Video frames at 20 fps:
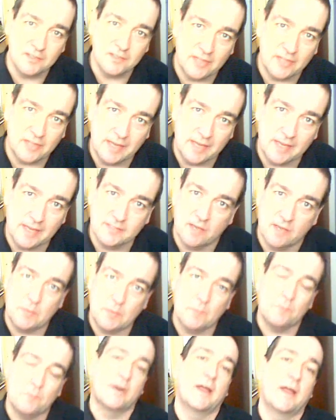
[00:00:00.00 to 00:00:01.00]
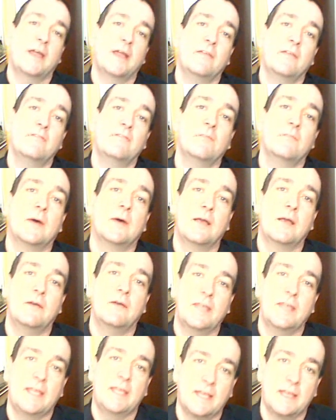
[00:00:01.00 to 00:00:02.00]
a thing as I've been praying for my own
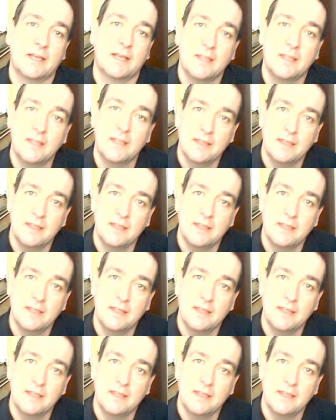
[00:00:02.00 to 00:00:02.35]
healing